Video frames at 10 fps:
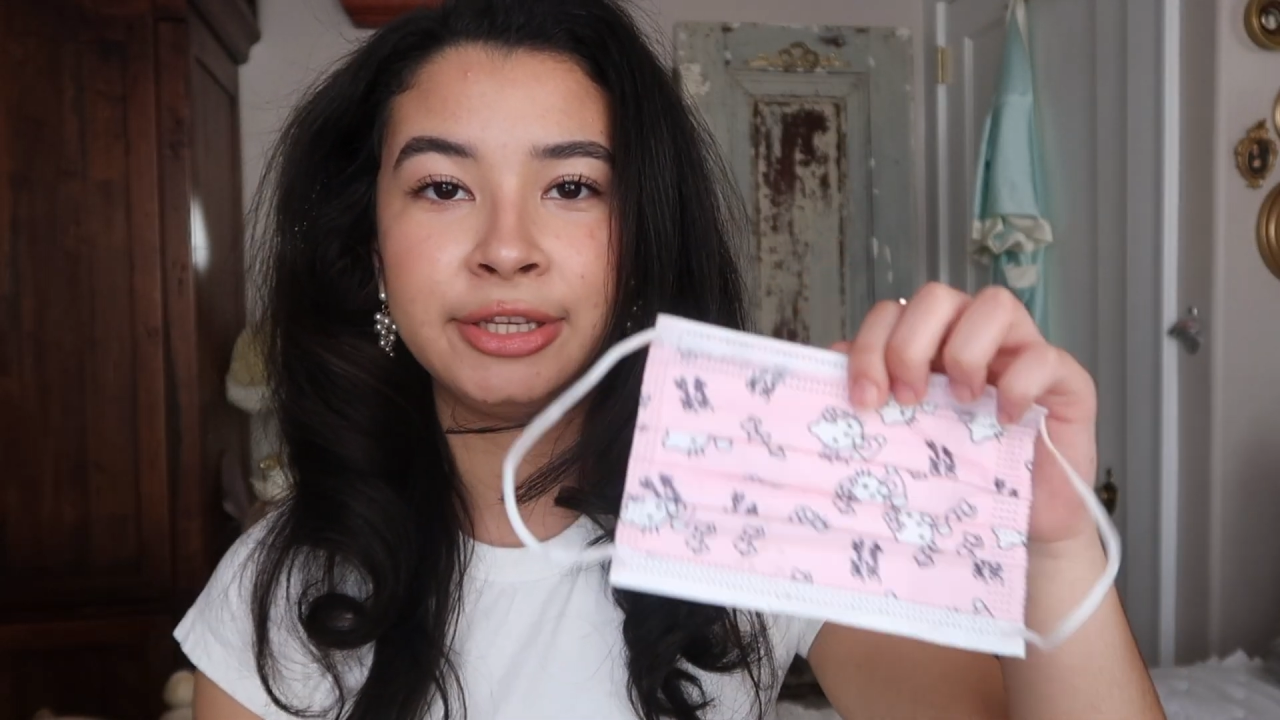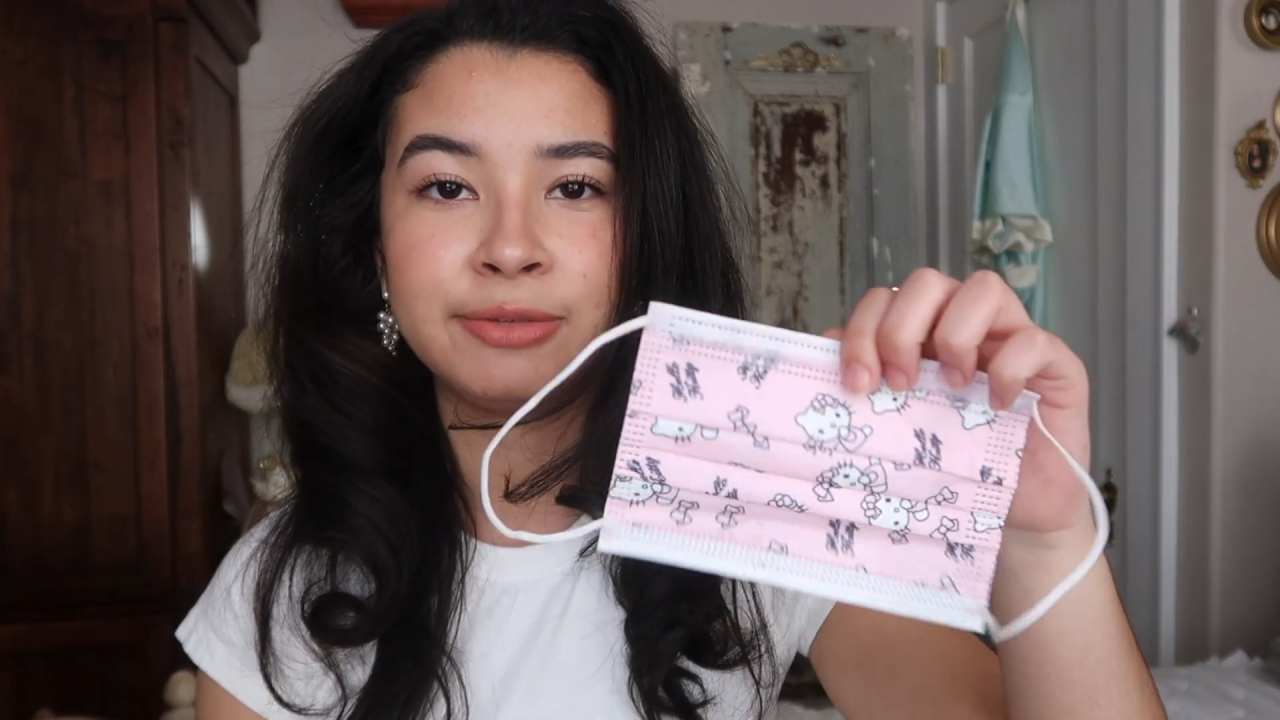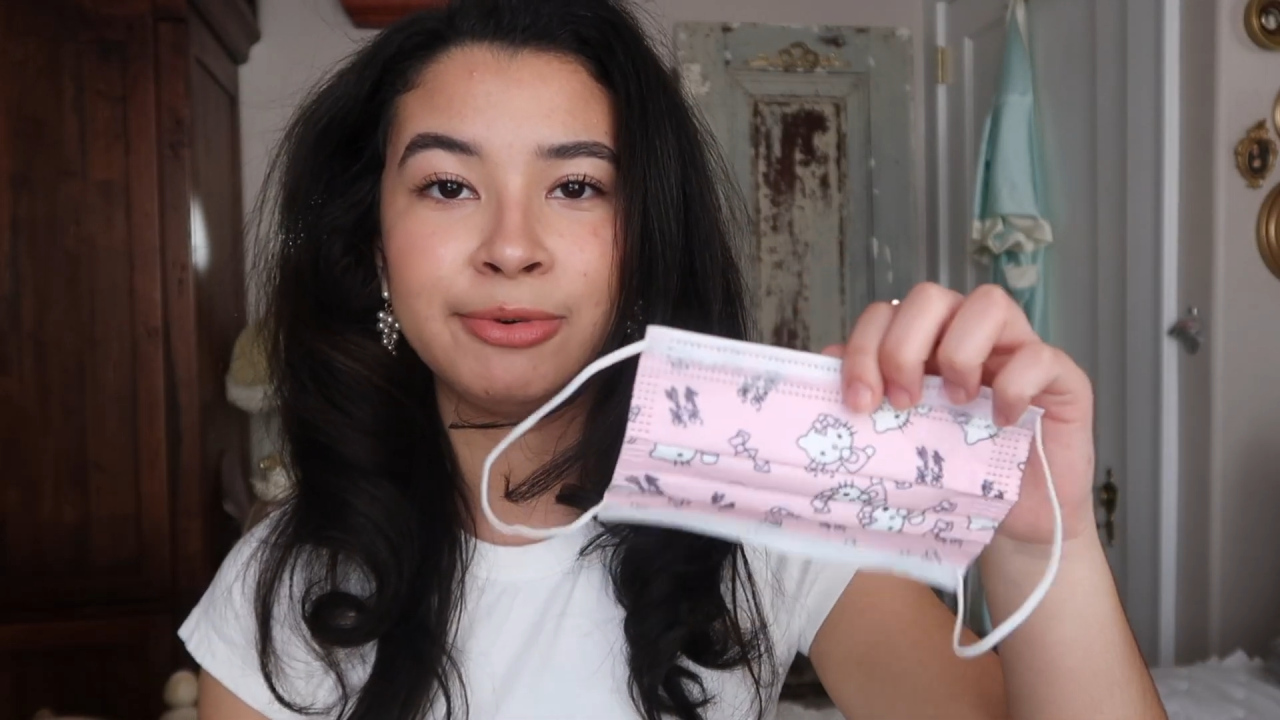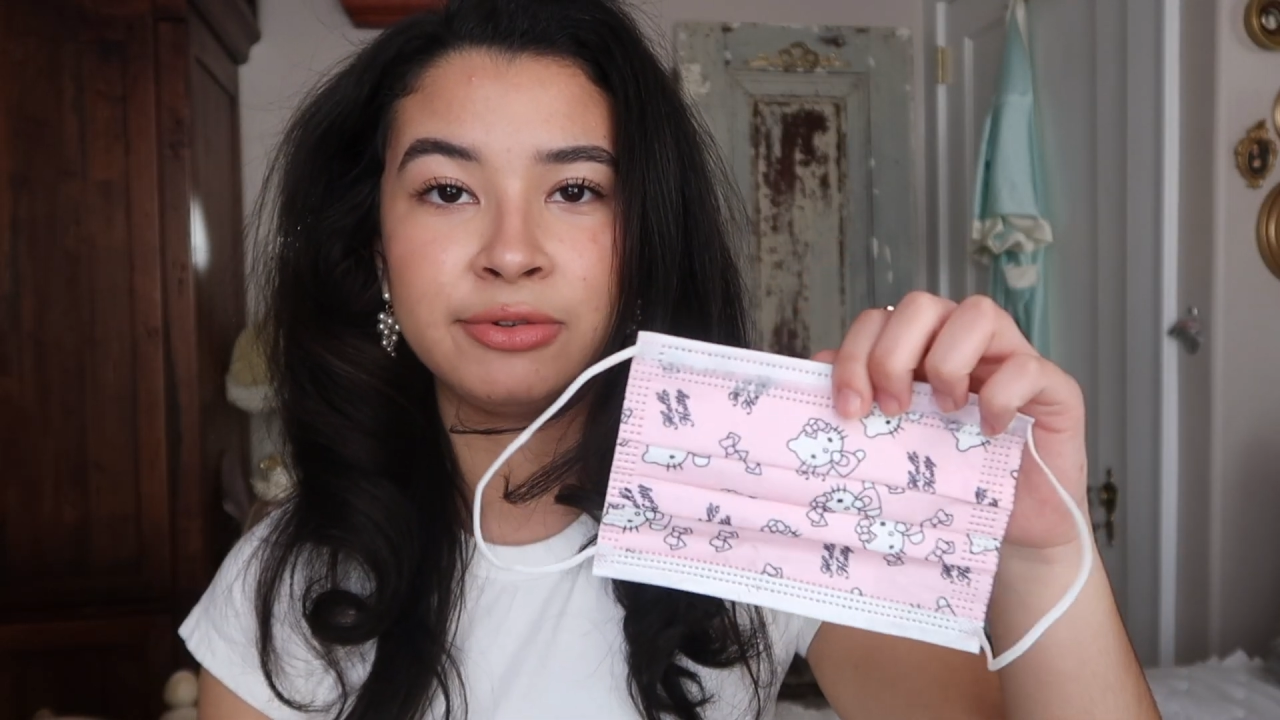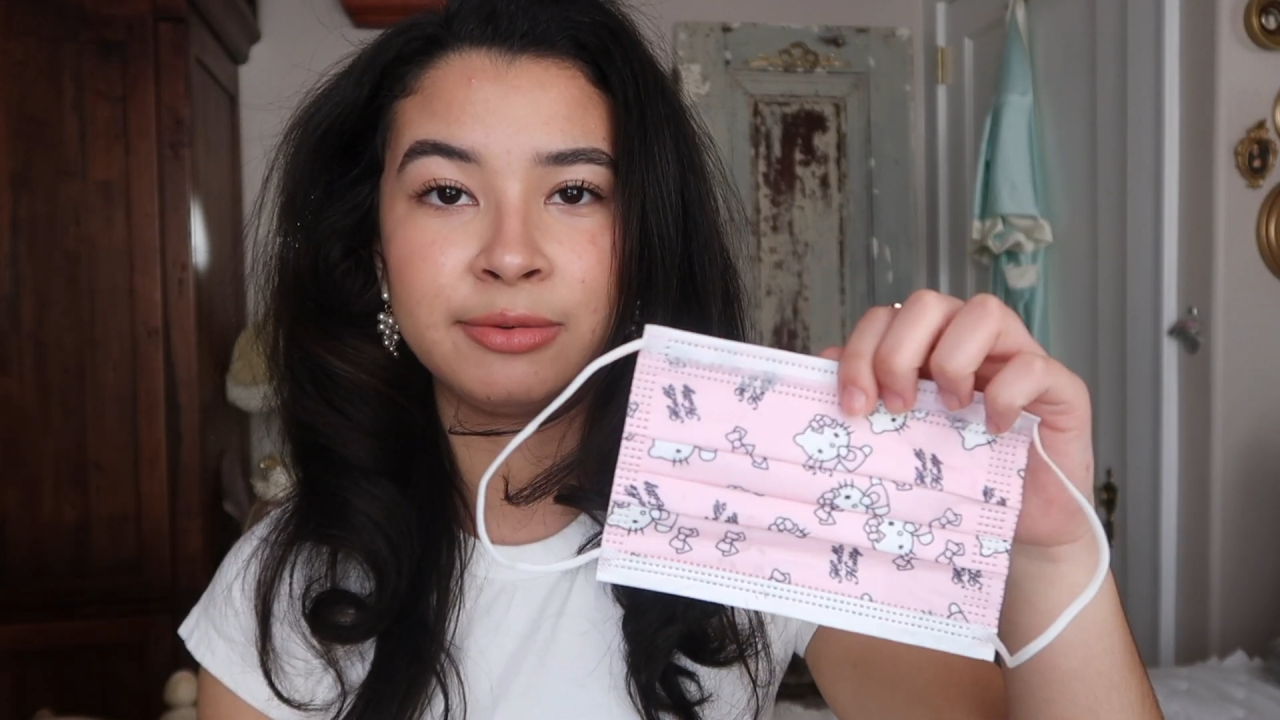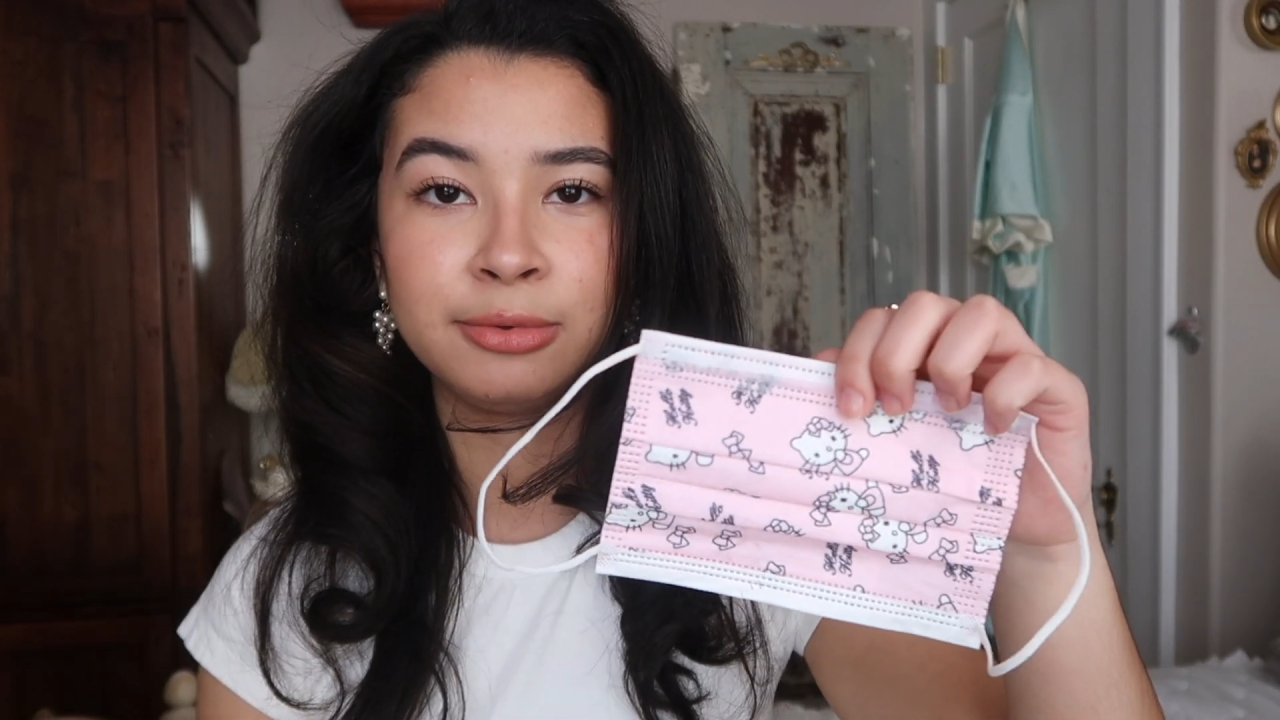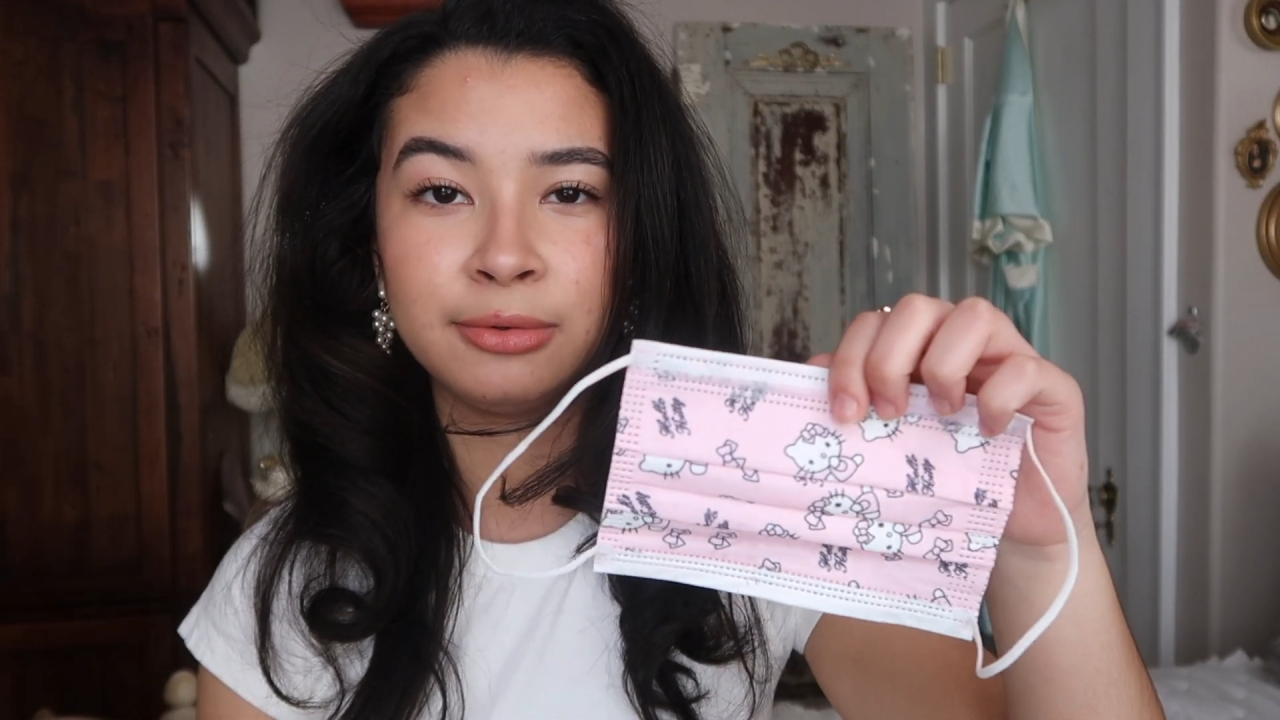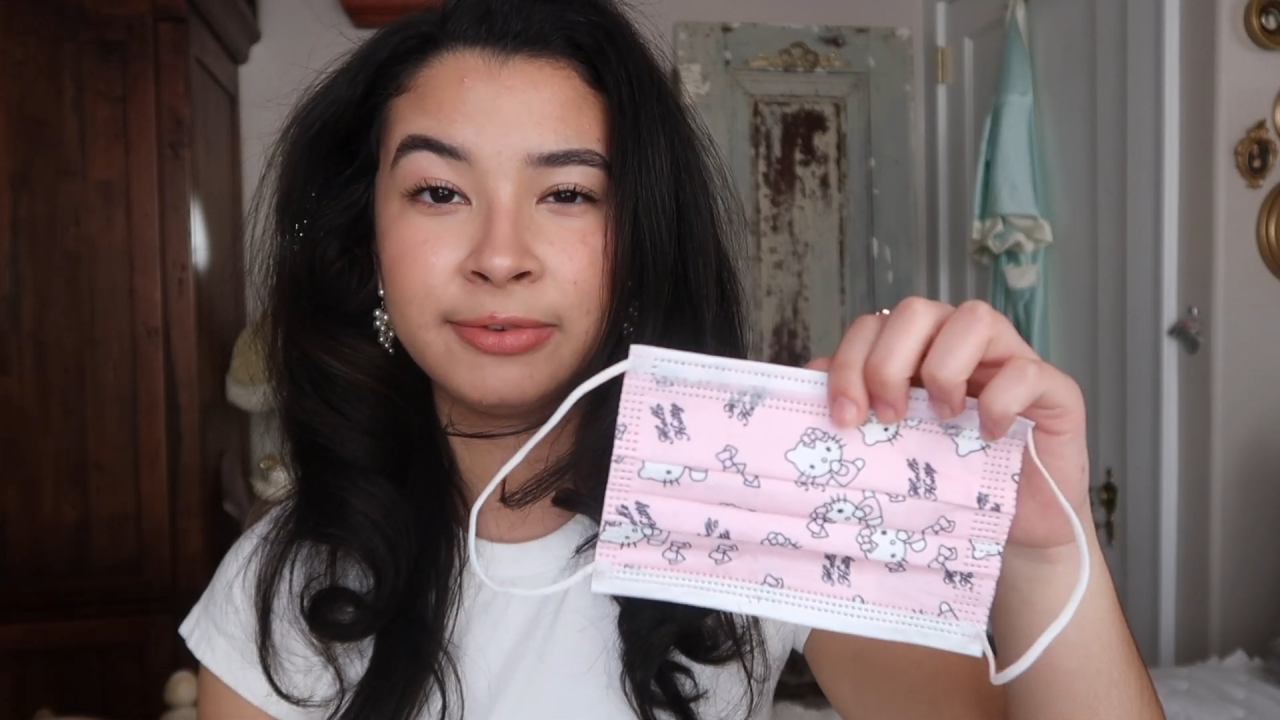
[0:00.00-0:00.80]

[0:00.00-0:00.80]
disposable